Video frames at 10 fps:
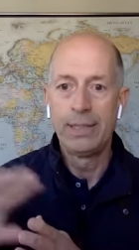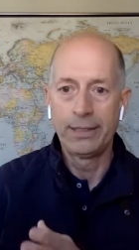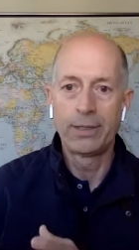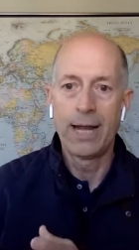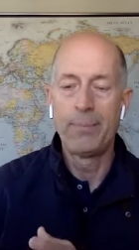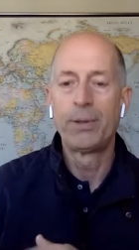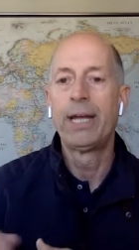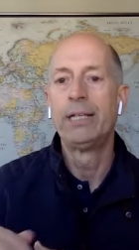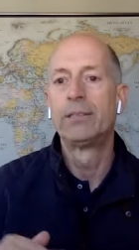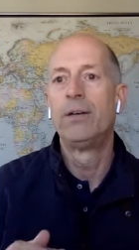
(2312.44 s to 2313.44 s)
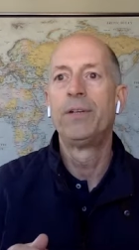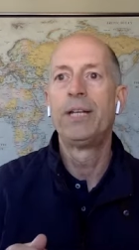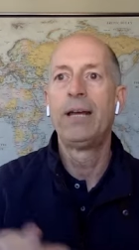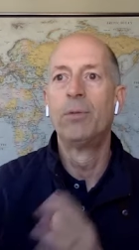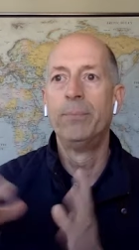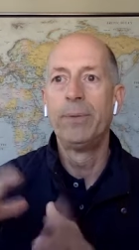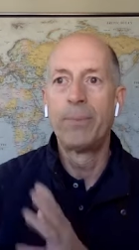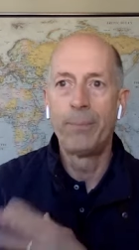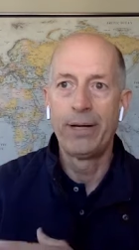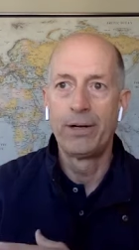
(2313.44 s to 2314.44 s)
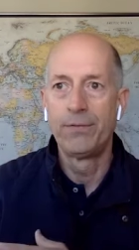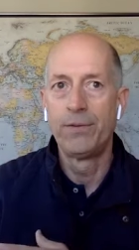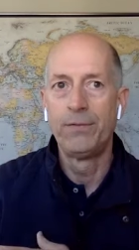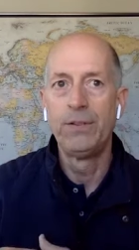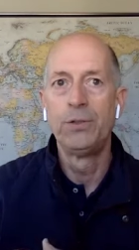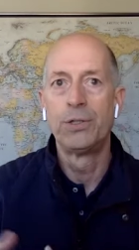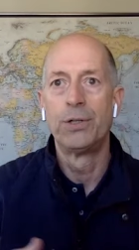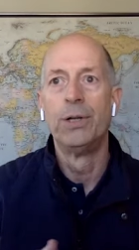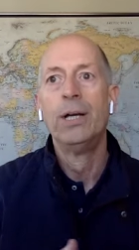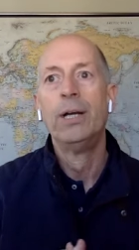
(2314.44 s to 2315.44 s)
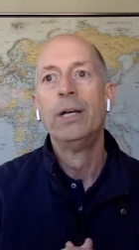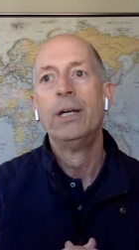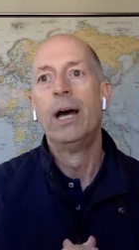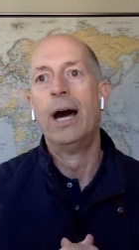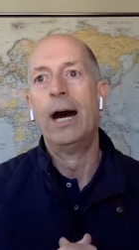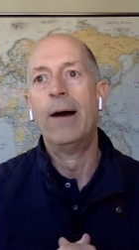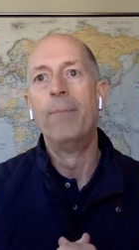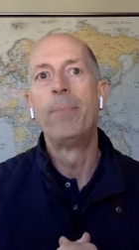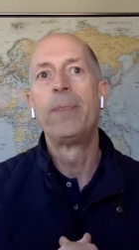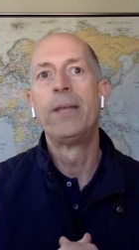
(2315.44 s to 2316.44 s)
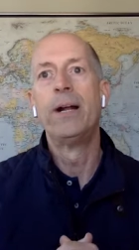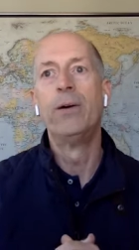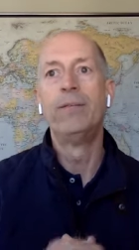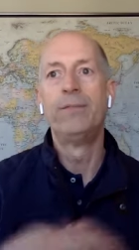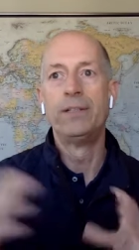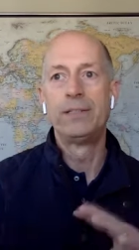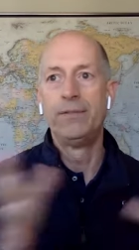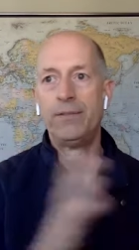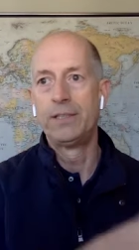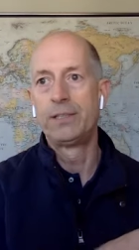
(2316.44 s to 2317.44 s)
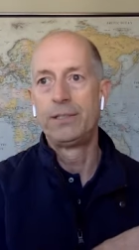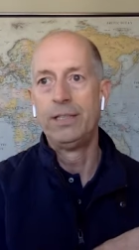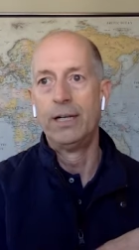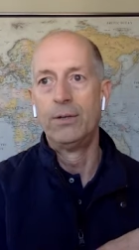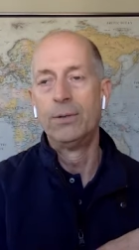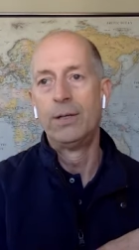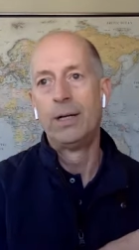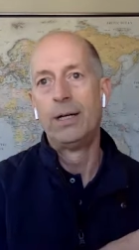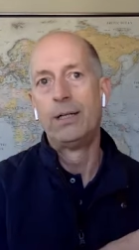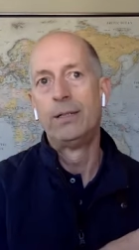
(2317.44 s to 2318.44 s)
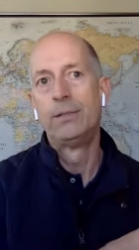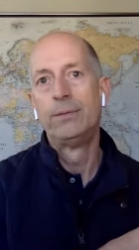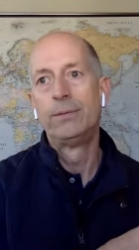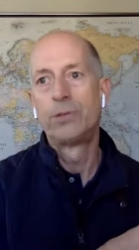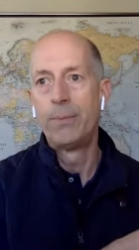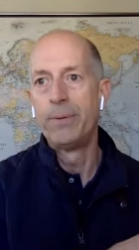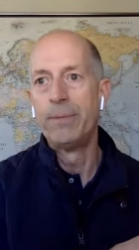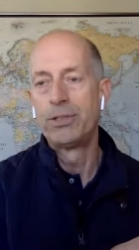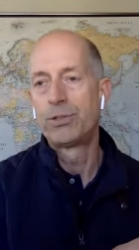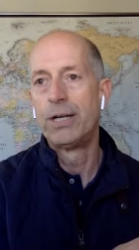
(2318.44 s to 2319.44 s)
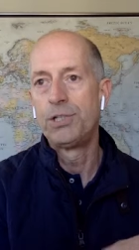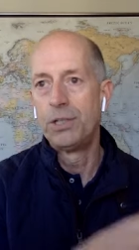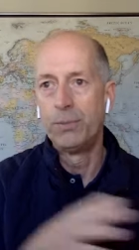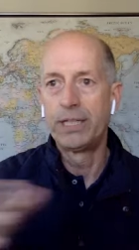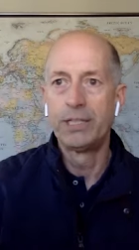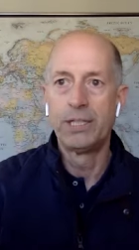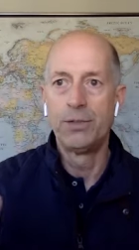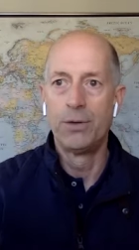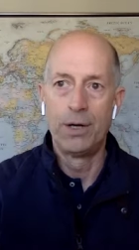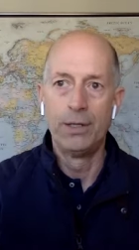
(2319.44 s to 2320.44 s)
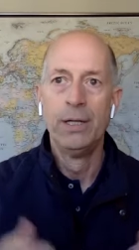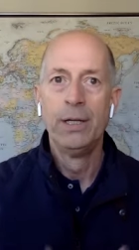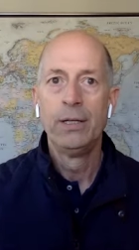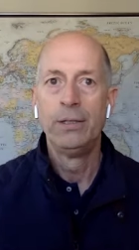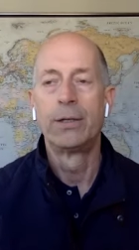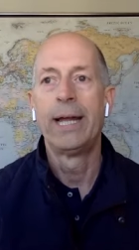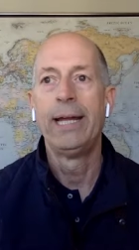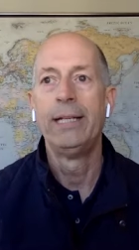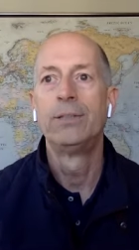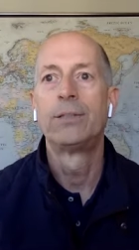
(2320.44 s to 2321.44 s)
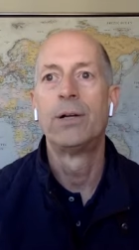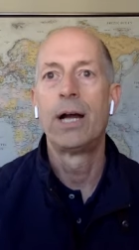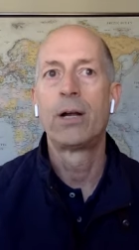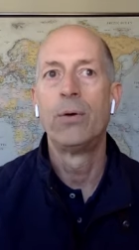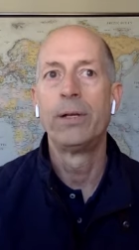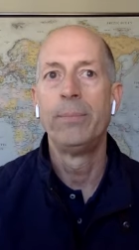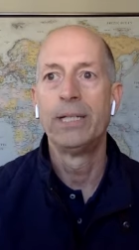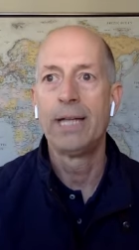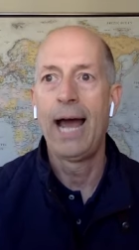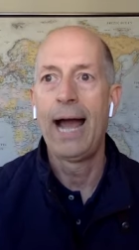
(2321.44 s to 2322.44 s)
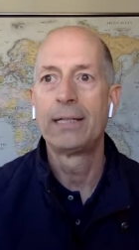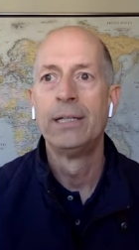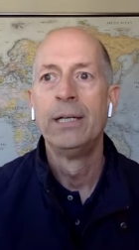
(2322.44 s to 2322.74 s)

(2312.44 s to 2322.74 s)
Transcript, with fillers: take your capital gains off the table, and be prepared for the future um, you know, if it's if it's you know uh, Trump administration and we continue on, your gains are not going to be attacked.